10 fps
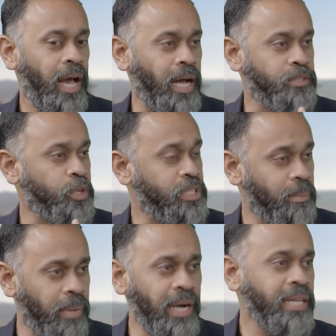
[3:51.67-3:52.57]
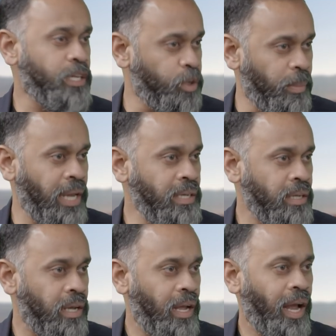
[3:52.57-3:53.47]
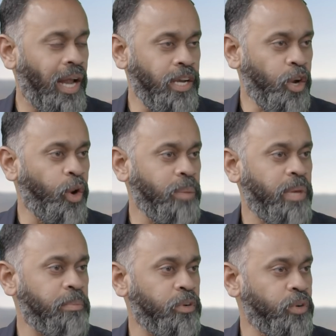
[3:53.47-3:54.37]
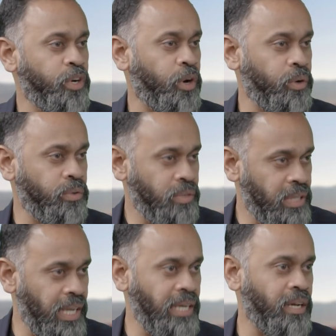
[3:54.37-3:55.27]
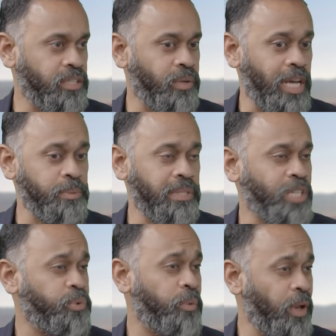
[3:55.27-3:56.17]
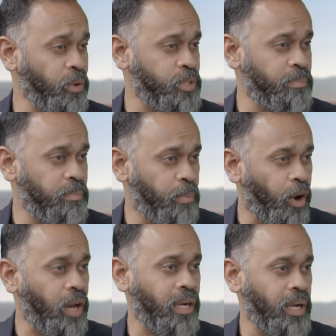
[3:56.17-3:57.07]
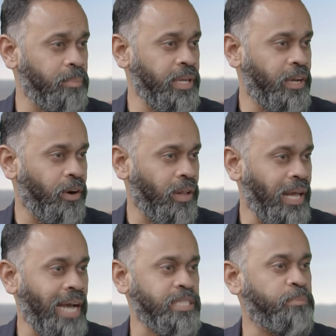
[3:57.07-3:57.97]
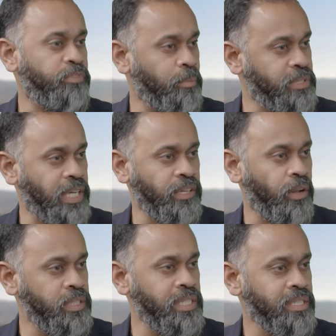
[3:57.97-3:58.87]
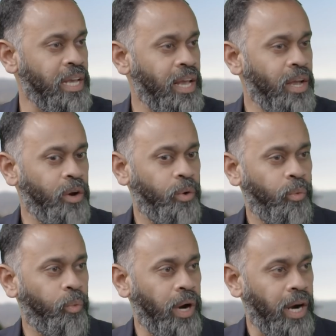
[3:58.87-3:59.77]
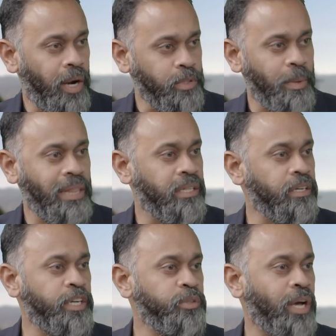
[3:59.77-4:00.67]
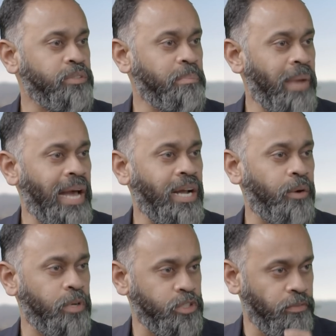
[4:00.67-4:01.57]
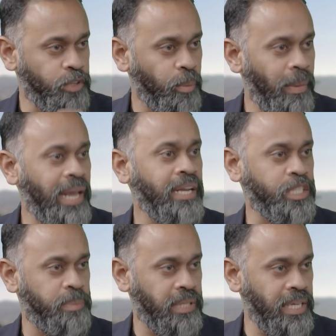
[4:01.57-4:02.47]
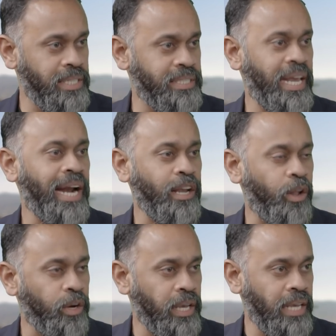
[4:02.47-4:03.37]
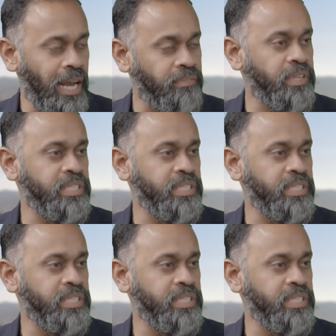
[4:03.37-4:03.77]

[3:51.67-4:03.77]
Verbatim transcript: Uh, so it's combining the domain and knowing people who know the industrial aspect. That's why we also bought a company called Asset Performance Technologies, where it was about 32,000 man hours of domain expertise, cataloging every